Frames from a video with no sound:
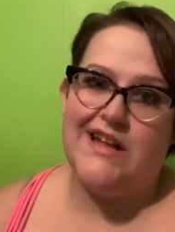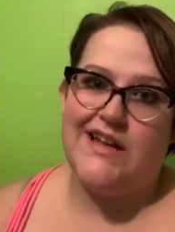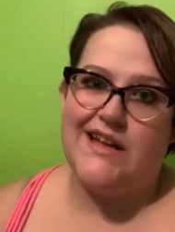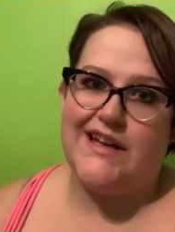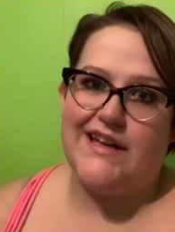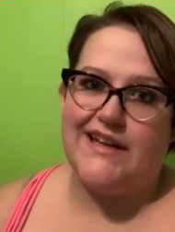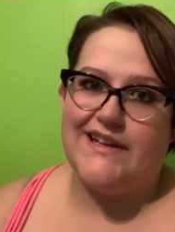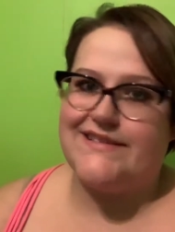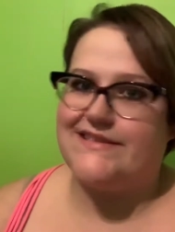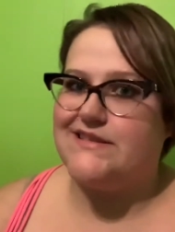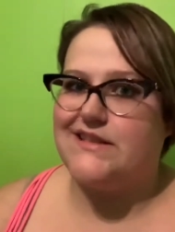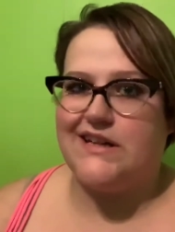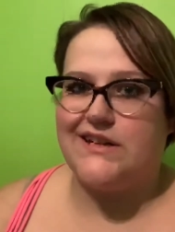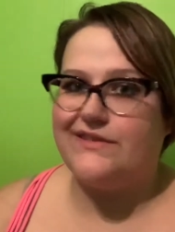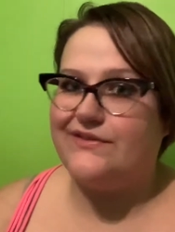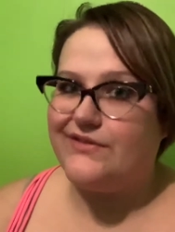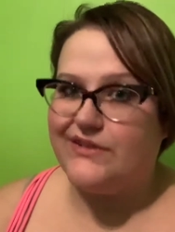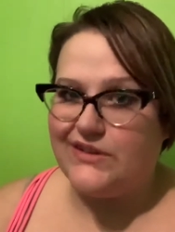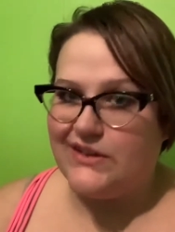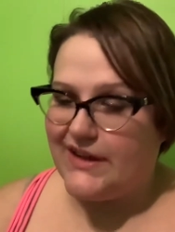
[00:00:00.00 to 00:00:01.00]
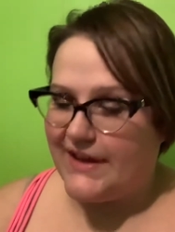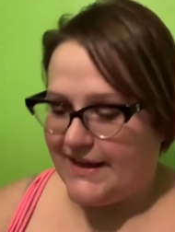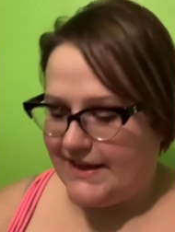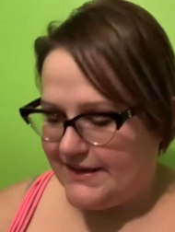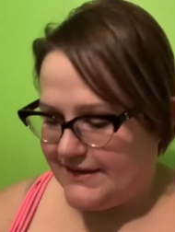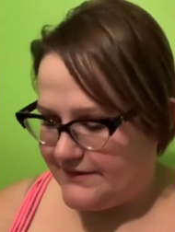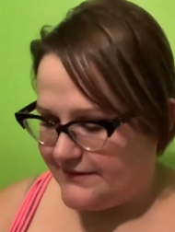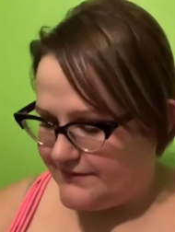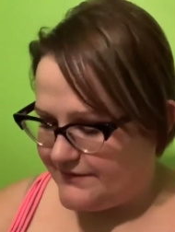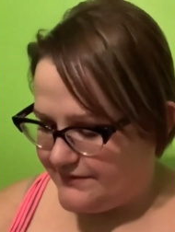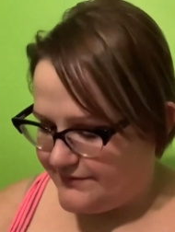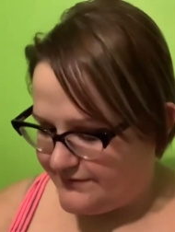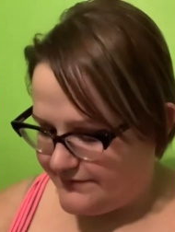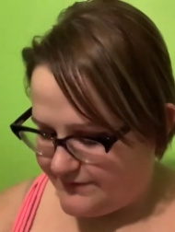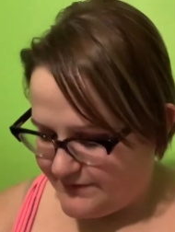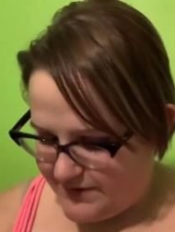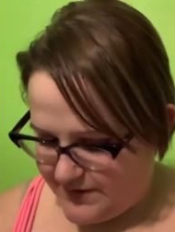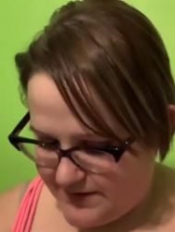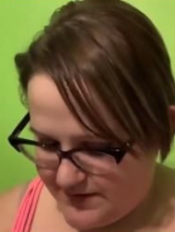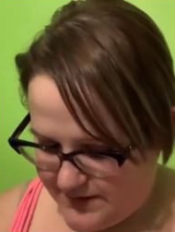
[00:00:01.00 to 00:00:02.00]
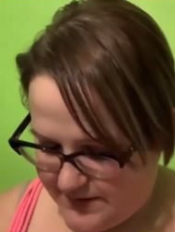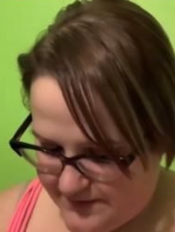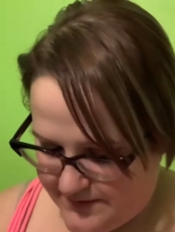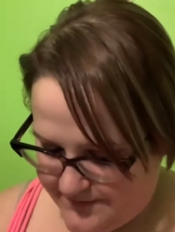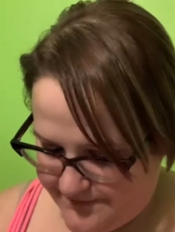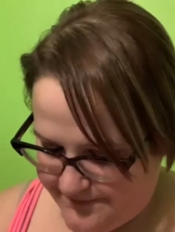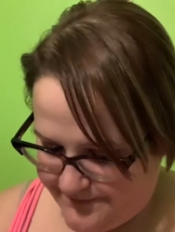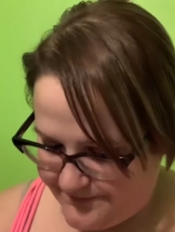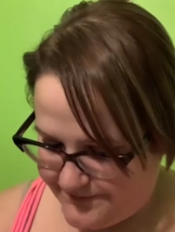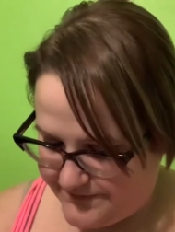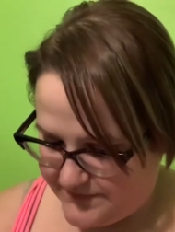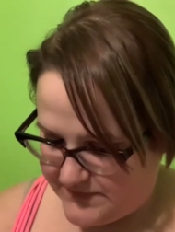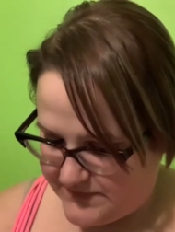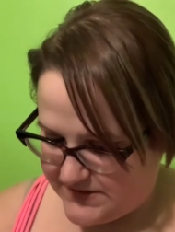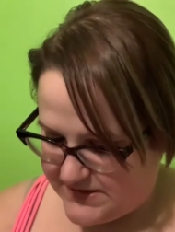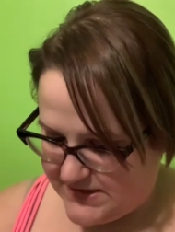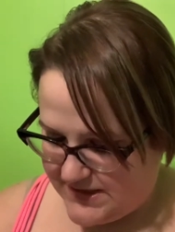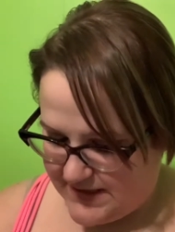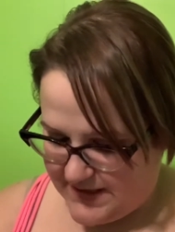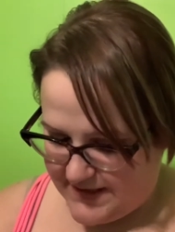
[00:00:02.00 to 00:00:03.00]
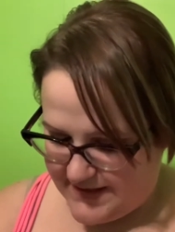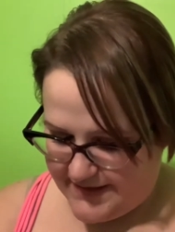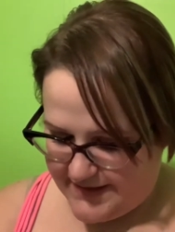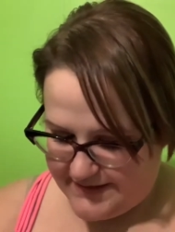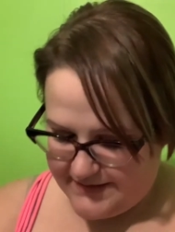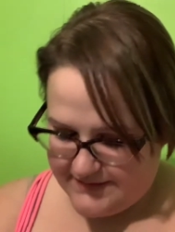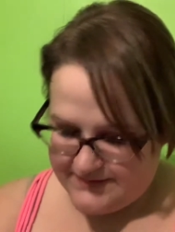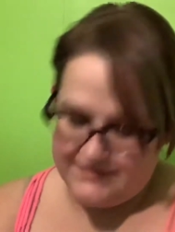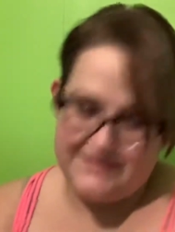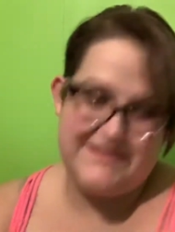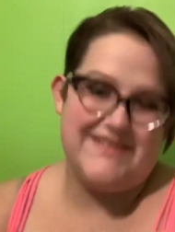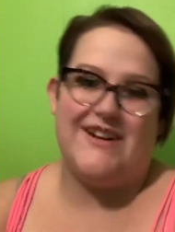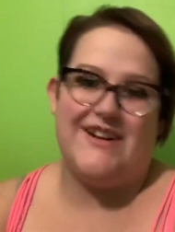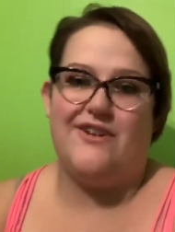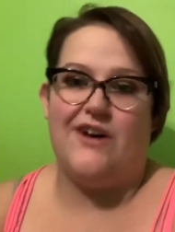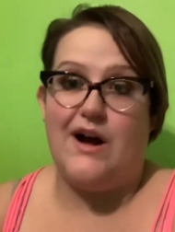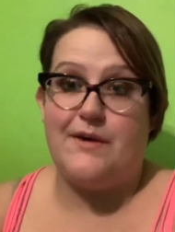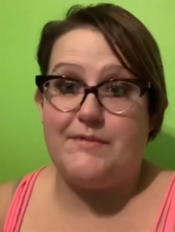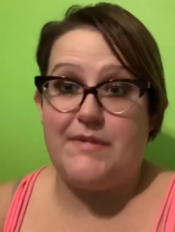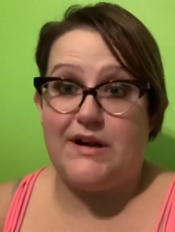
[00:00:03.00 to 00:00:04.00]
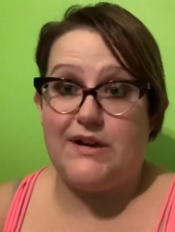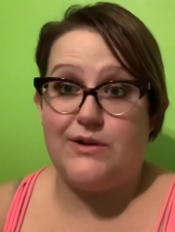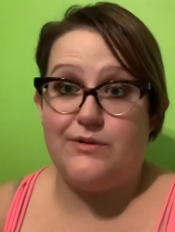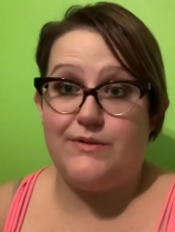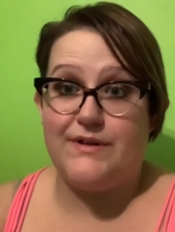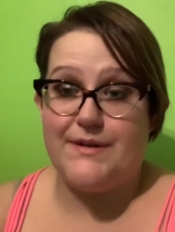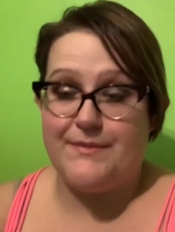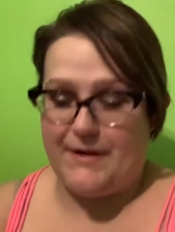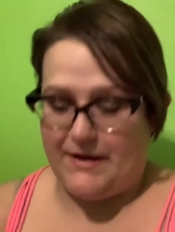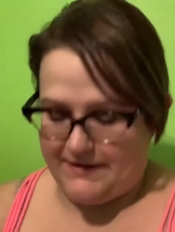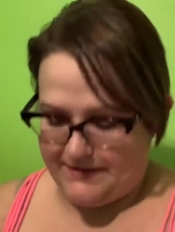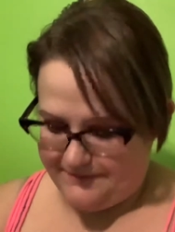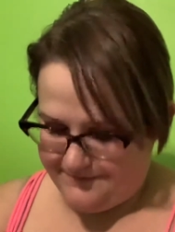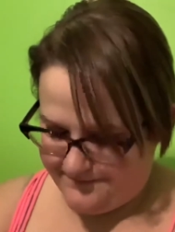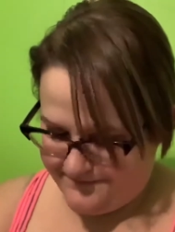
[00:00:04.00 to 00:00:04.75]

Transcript: it's not a full head of dye, so I'm not gonna worry about it.